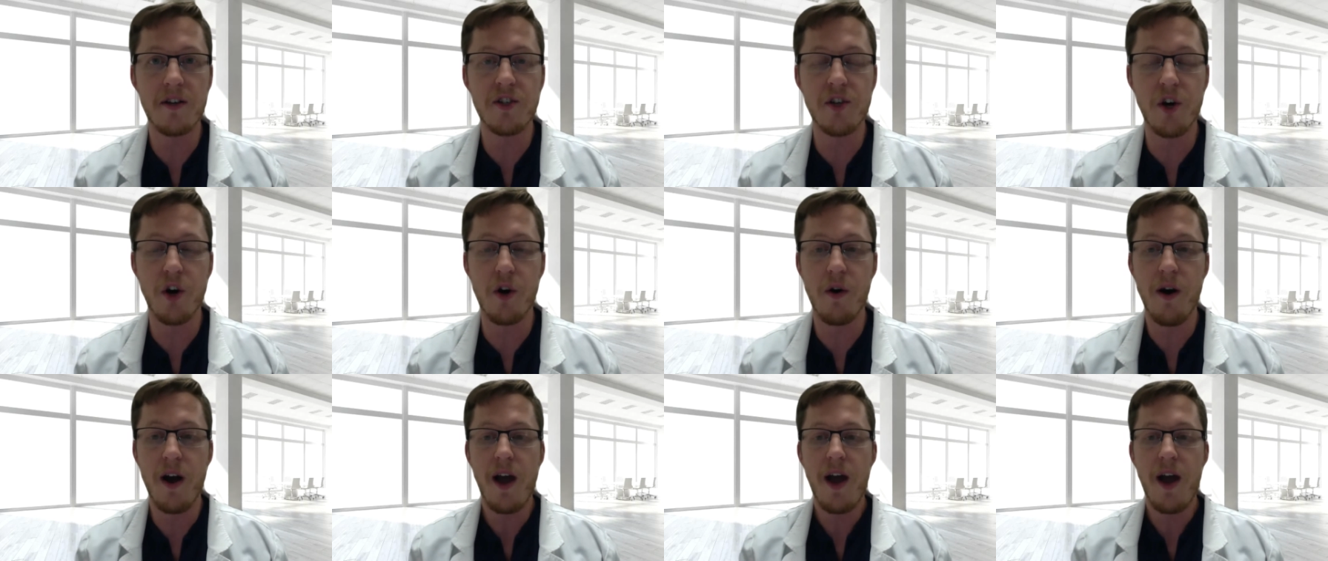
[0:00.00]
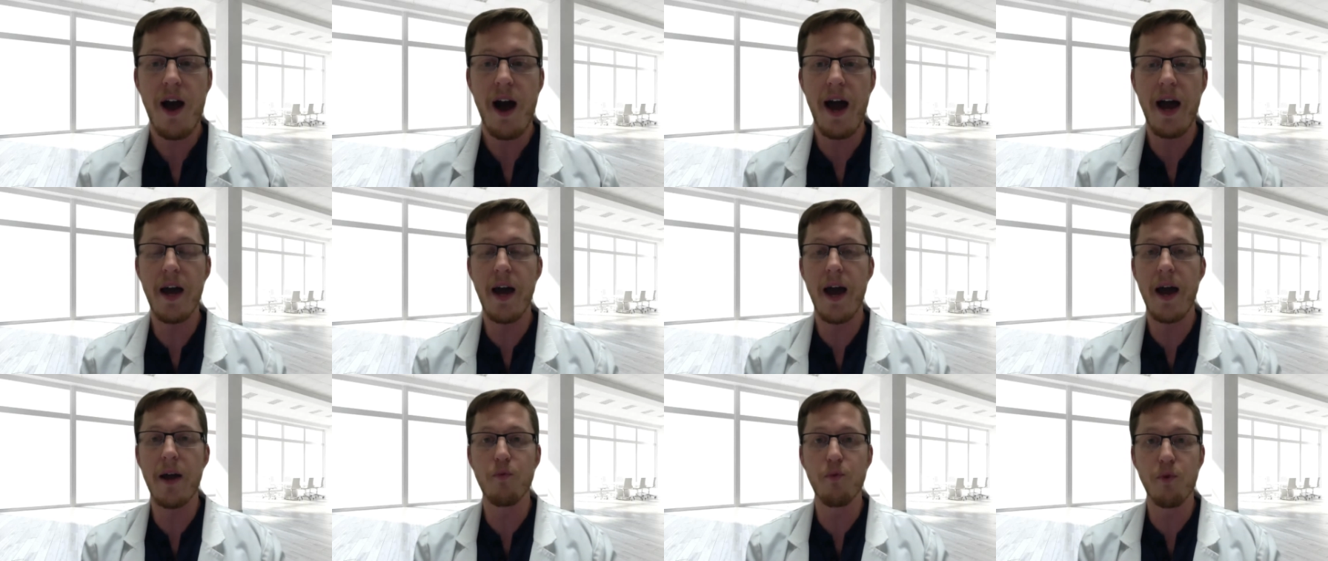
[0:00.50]
So
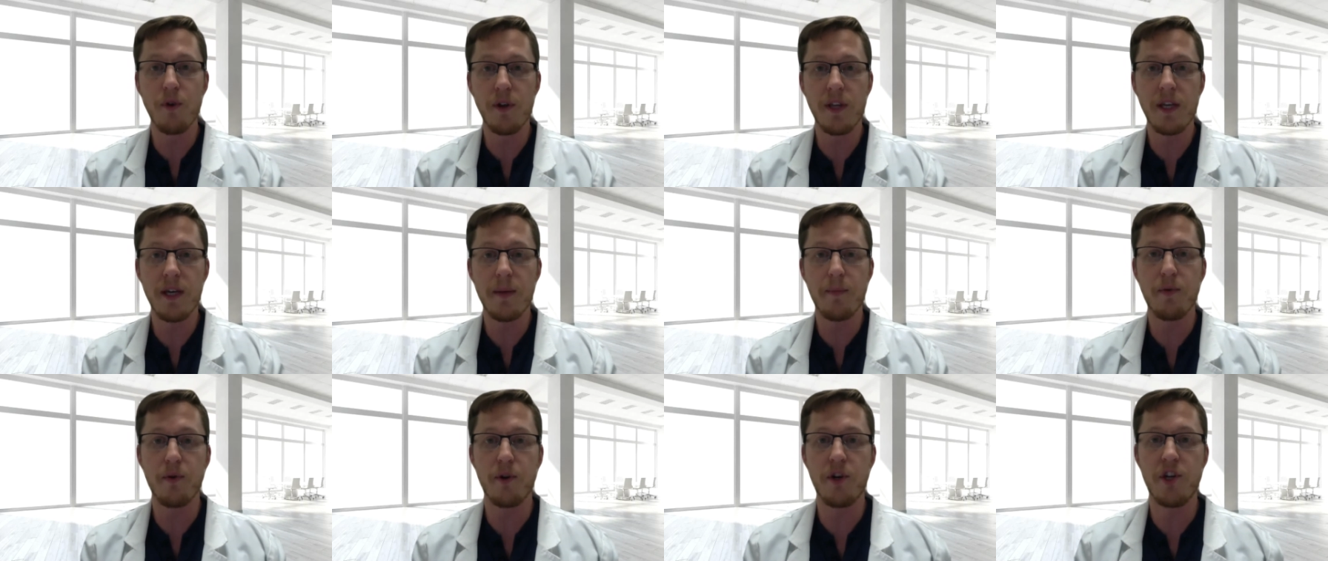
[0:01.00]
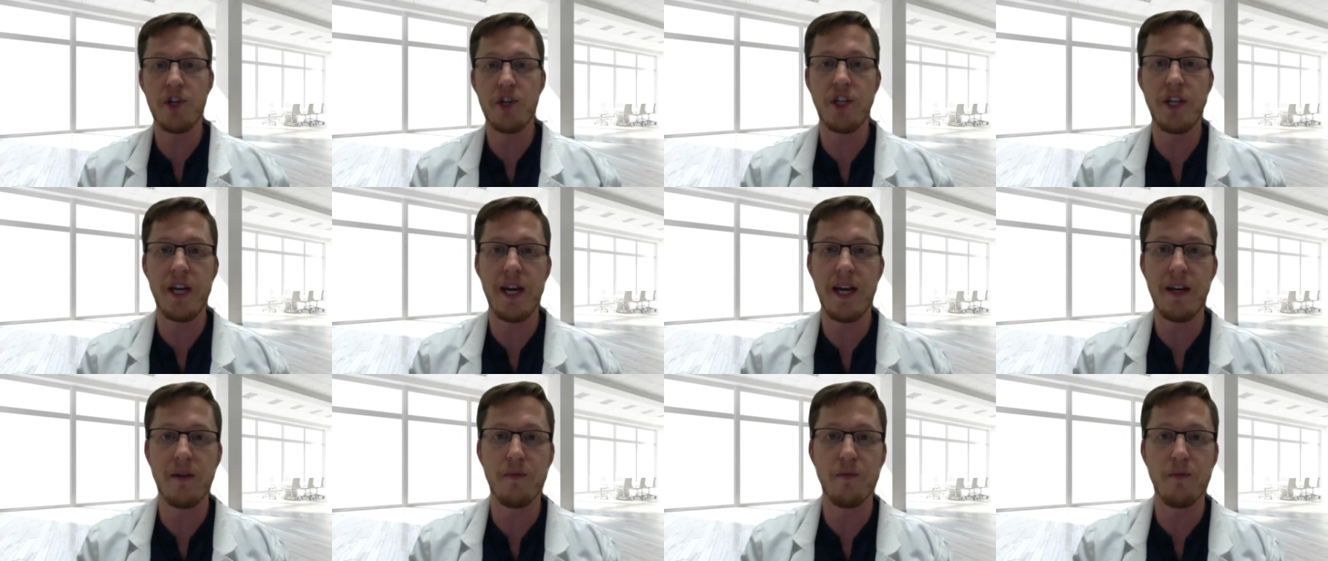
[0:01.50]
I really appreciate